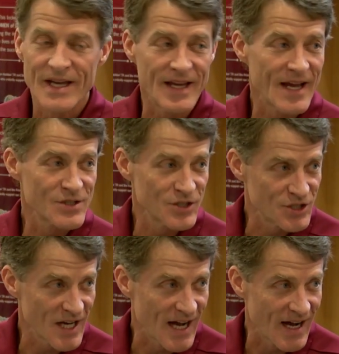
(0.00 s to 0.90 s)
He has a
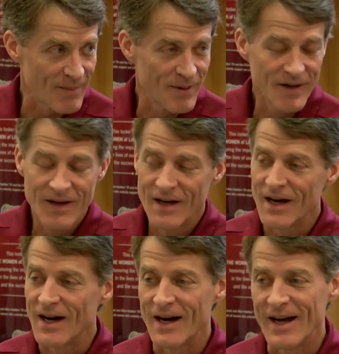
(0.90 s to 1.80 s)
job, oh.
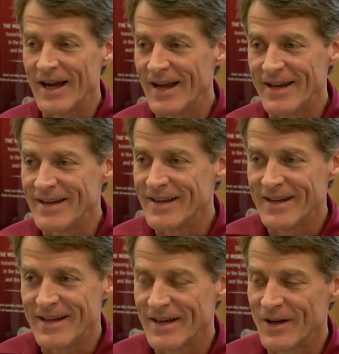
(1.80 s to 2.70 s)
uh, and
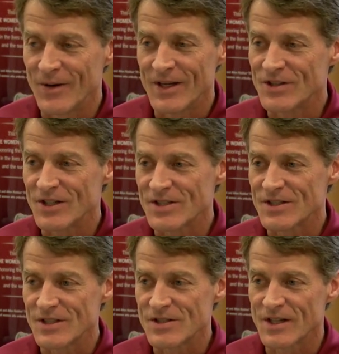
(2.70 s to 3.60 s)
you know he just
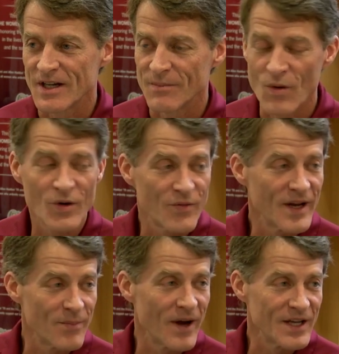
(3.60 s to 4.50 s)
is uh,
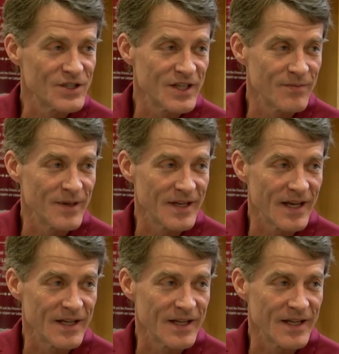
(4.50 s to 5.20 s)
motivated by achievement. Right. And